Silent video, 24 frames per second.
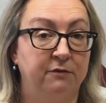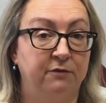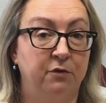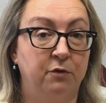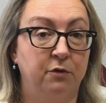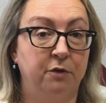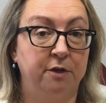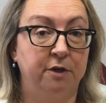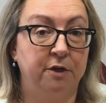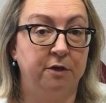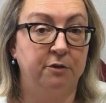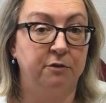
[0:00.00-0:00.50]

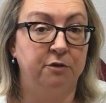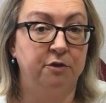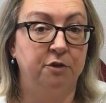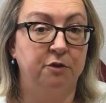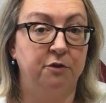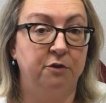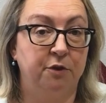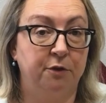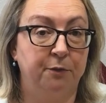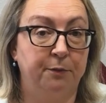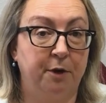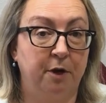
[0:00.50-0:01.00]
for you to
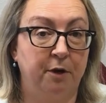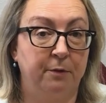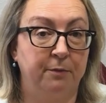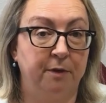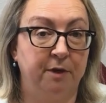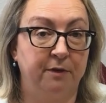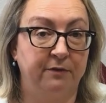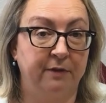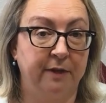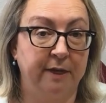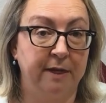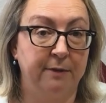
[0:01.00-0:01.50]
the
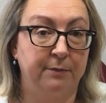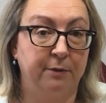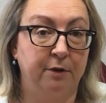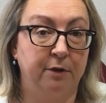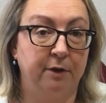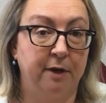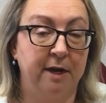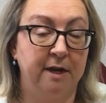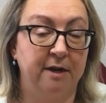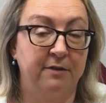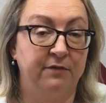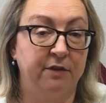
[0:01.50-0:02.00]
Department of Labor.
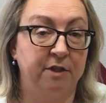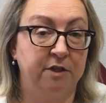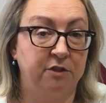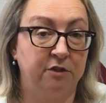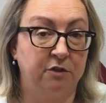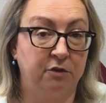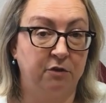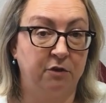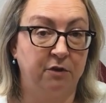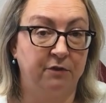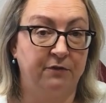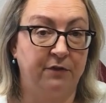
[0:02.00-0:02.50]
And if it's
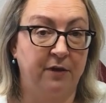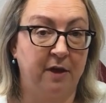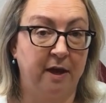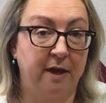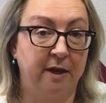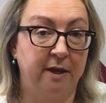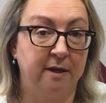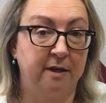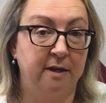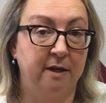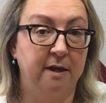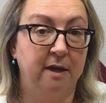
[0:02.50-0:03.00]

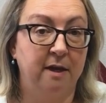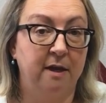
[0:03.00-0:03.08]
certified,